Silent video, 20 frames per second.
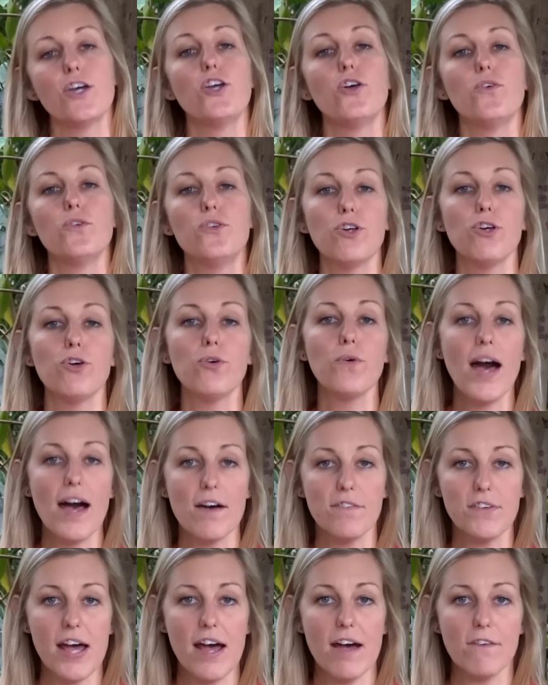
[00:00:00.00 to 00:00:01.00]
you do
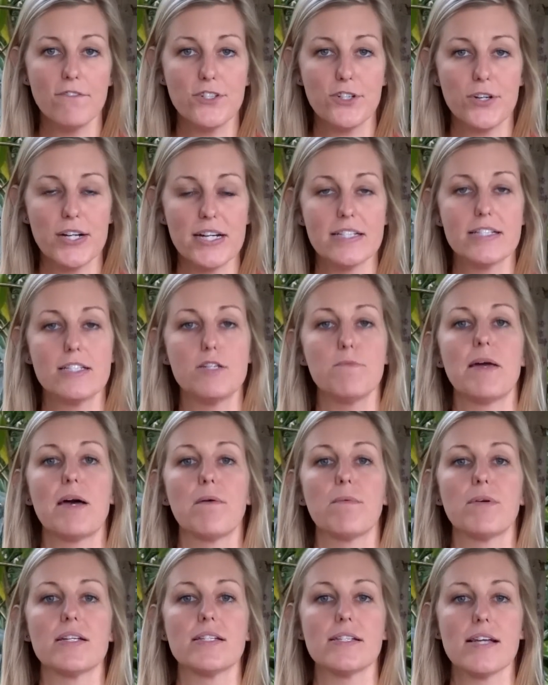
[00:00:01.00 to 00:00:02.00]
have to have trees to be
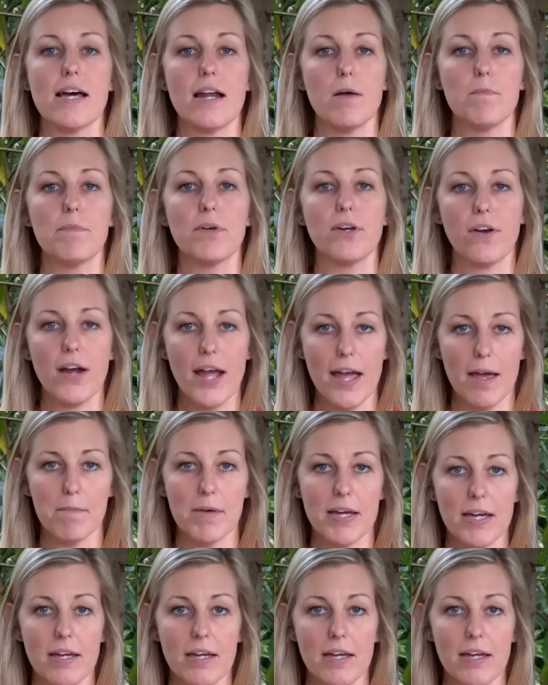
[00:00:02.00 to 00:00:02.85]
able to set up your hammock.